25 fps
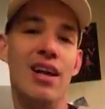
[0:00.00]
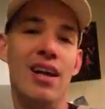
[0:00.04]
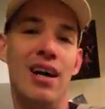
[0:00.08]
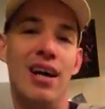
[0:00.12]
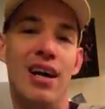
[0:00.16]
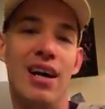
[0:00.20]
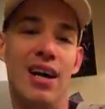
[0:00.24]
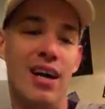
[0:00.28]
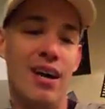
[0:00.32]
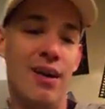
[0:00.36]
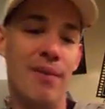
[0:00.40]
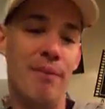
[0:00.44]

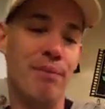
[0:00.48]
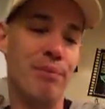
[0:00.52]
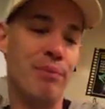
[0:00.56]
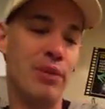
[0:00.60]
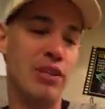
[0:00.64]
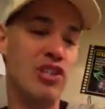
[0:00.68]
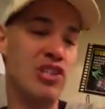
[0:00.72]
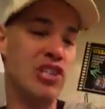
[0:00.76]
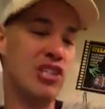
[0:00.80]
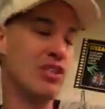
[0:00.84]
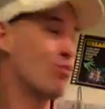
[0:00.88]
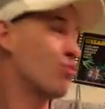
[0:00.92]

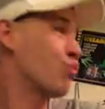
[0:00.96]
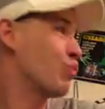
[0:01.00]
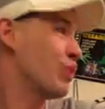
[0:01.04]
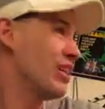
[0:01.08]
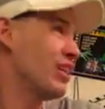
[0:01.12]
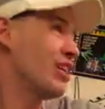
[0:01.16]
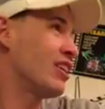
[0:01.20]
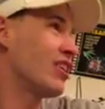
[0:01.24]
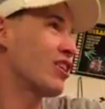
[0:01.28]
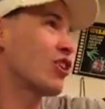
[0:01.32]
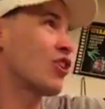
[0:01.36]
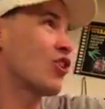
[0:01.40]
But she's
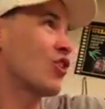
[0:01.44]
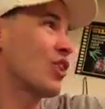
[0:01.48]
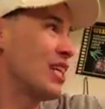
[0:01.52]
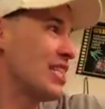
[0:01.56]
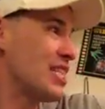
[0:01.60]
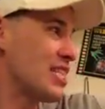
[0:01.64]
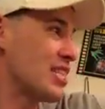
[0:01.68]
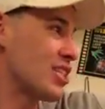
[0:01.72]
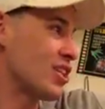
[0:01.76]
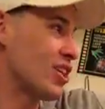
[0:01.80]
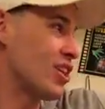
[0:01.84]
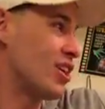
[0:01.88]
real
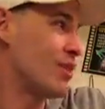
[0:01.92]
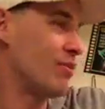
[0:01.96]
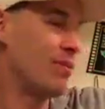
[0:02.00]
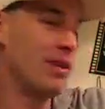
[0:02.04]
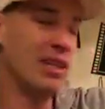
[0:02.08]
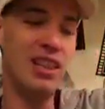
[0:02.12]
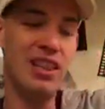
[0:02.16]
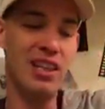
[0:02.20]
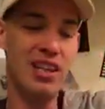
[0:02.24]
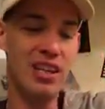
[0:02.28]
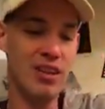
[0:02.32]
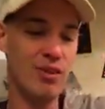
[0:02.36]
crystal.
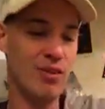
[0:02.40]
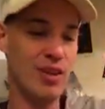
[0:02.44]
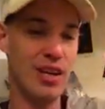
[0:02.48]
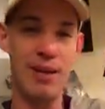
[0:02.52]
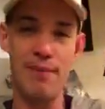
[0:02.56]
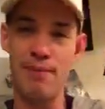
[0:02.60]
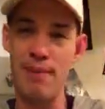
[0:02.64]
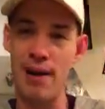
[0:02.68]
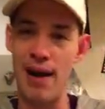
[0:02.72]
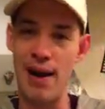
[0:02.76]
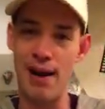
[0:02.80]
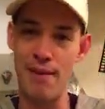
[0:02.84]
But look at what he
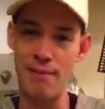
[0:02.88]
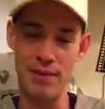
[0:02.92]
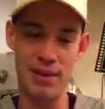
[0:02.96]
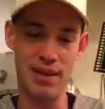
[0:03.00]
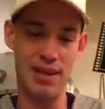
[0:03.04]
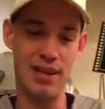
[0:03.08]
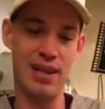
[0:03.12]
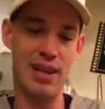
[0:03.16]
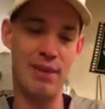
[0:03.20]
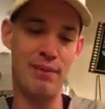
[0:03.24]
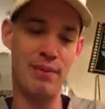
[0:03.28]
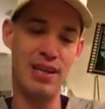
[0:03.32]
bought me.
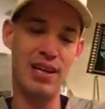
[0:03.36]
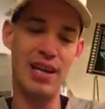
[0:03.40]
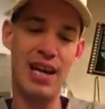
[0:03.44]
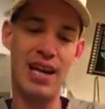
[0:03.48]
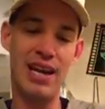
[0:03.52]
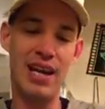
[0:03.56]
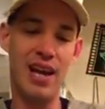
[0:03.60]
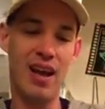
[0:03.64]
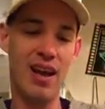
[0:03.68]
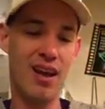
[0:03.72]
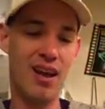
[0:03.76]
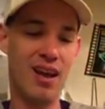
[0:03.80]
I mean,
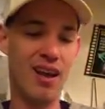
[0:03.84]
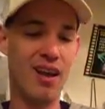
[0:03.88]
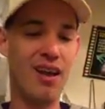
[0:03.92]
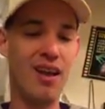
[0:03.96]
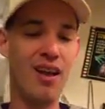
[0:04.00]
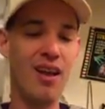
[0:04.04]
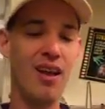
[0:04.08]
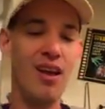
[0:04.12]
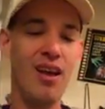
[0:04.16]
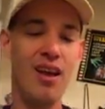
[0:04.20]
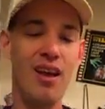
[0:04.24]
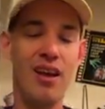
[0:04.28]
and
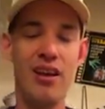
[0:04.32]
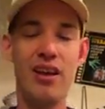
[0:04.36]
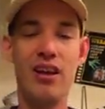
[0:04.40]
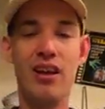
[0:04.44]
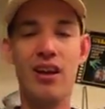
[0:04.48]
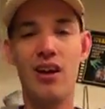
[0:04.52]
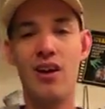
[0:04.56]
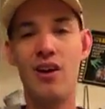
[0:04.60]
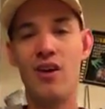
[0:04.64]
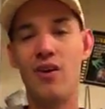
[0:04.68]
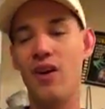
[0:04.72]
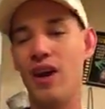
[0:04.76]

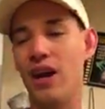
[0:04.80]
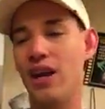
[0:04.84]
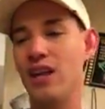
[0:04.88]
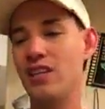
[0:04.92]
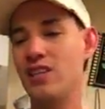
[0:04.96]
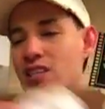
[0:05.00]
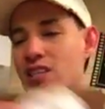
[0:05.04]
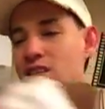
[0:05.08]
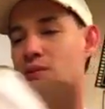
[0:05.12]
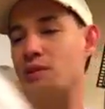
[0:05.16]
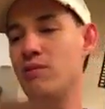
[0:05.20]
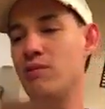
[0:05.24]
it
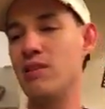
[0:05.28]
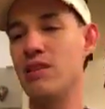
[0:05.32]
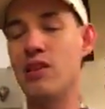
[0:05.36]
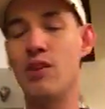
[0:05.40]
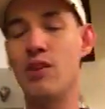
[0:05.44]
just makes me